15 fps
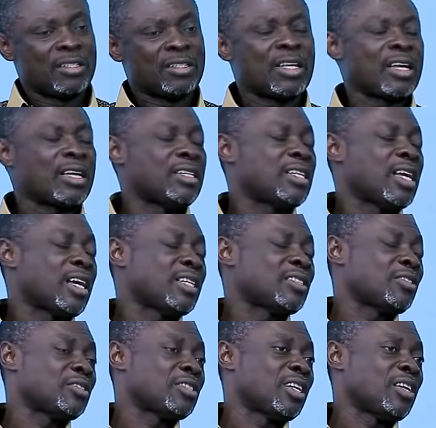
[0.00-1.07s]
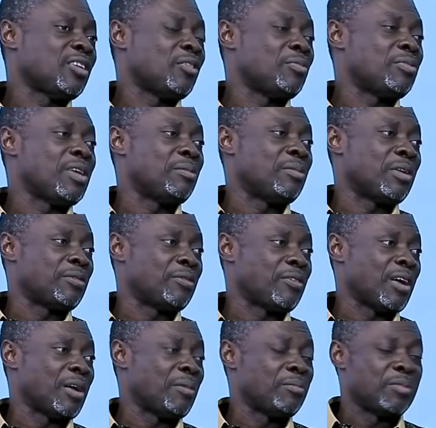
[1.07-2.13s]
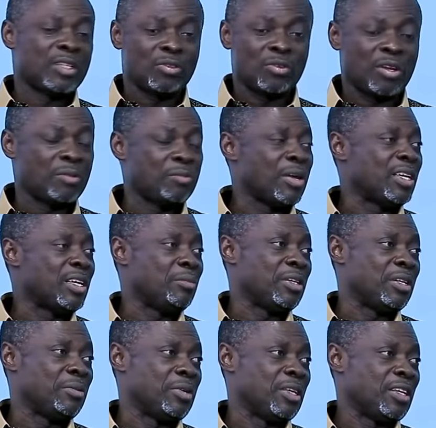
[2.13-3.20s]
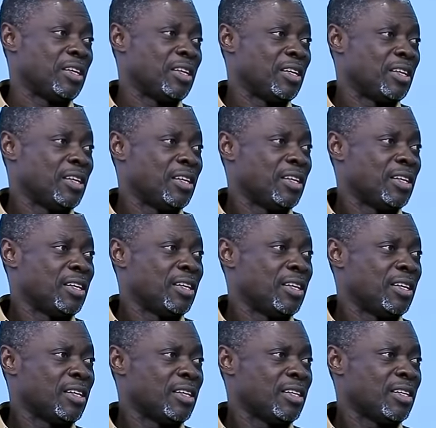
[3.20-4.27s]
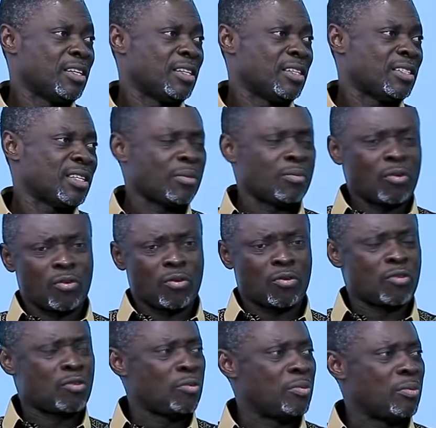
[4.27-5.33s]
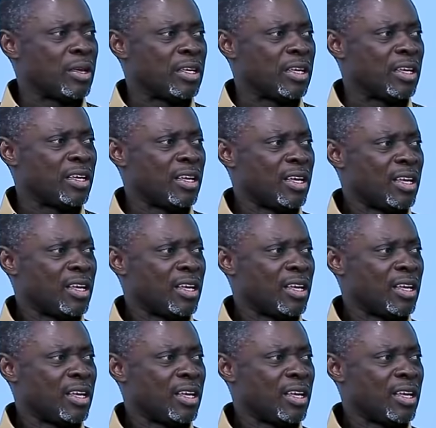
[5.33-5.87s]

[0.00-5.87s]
The castle said, will be a bay for me to a bay, minibi. Some more gong bay,